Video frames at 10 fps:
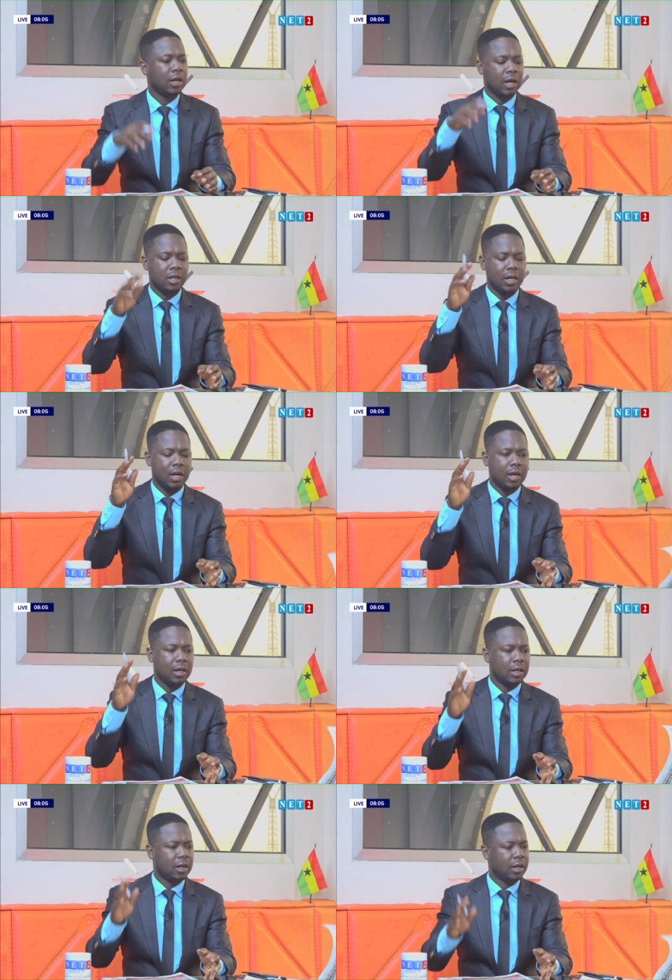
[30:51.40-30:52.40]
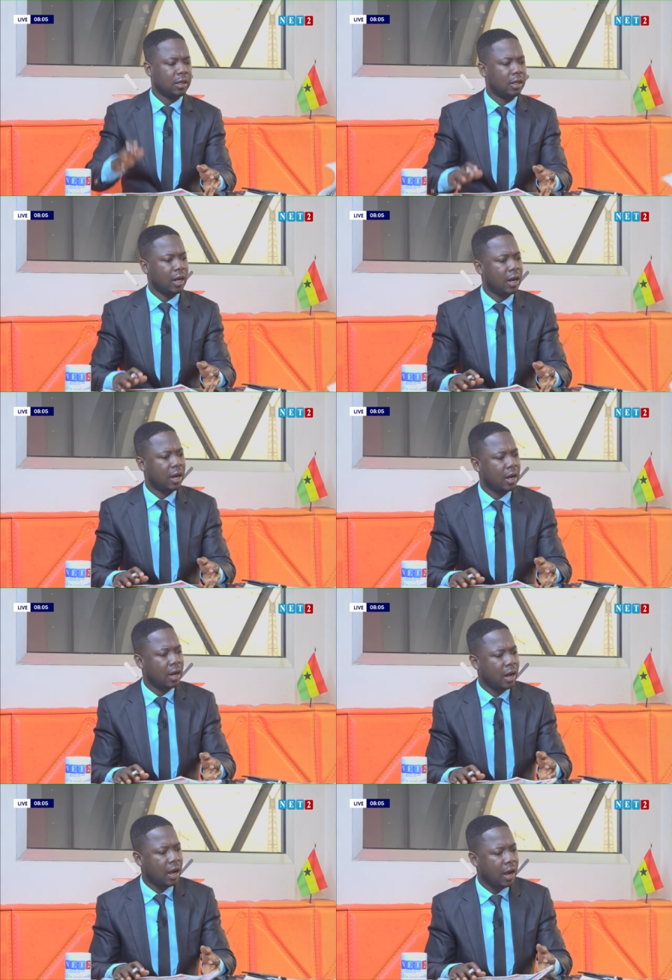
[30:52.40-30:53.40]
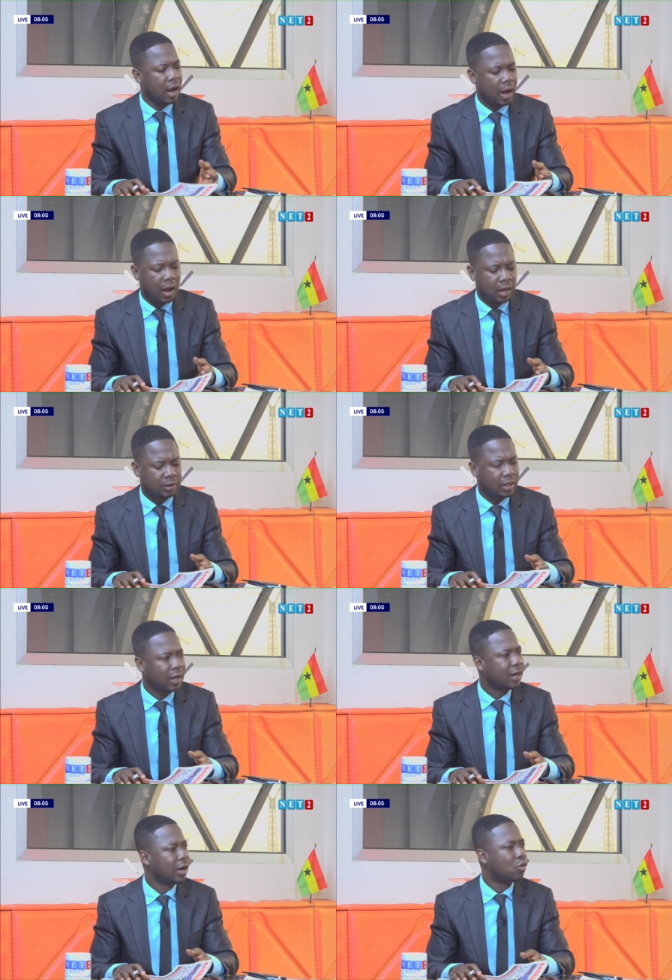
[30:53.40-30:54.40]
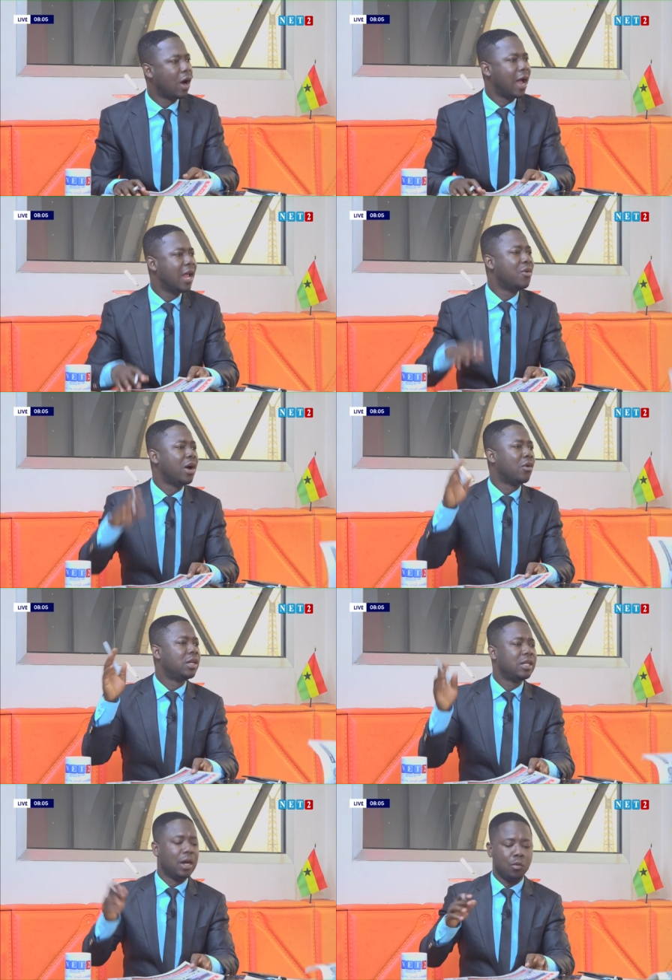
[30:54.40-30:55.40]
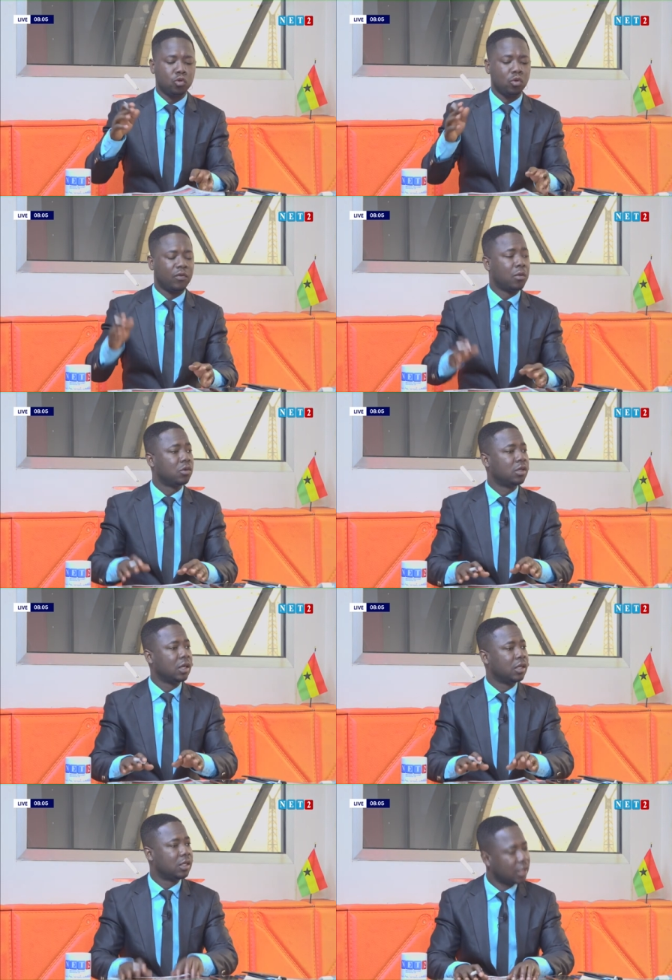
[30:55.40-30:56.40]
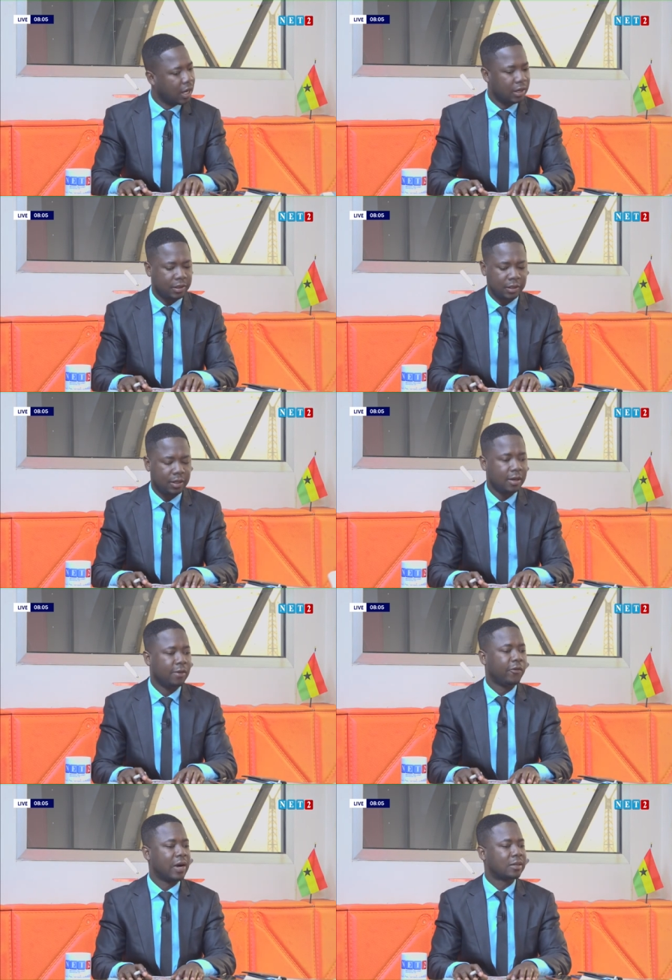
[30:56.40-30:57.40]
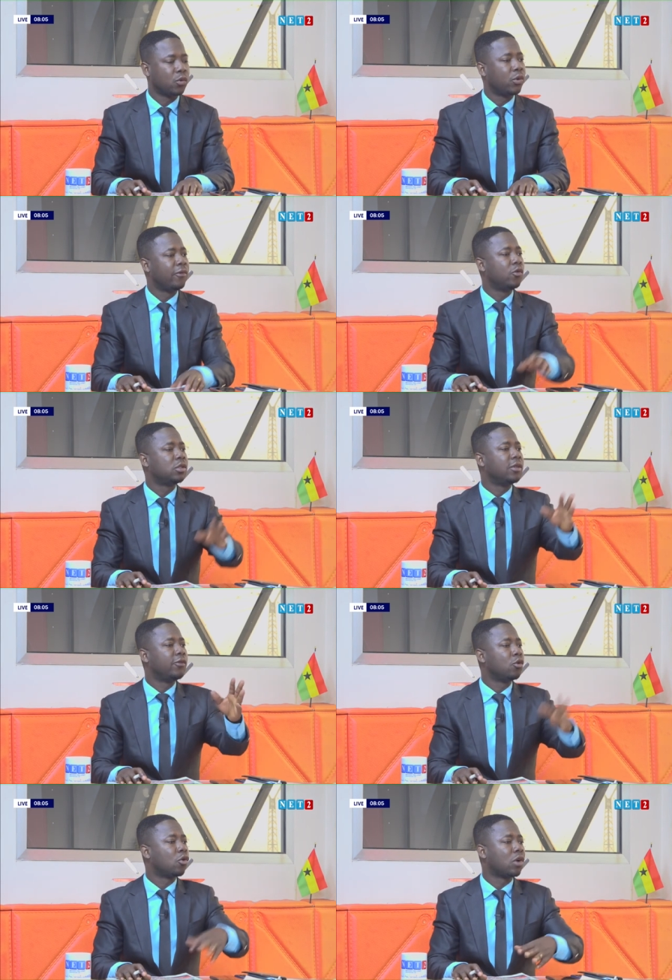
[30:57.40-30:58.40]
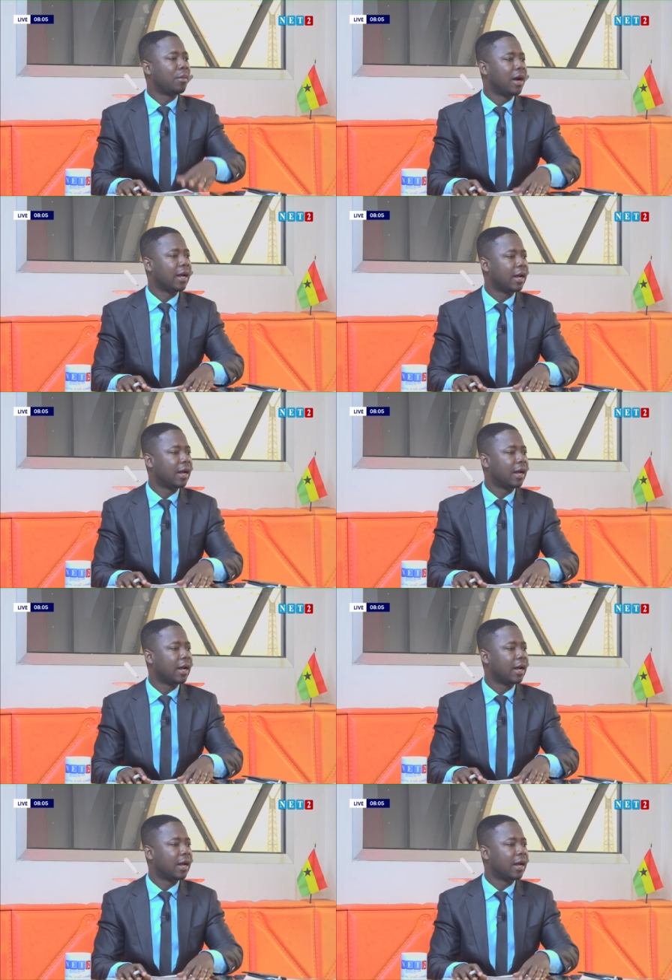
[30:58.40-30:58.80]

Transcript: be a good one. Asenkregwa area honi nyina mo two of am wudi ene die in fact o hwe vote fi ro kra baa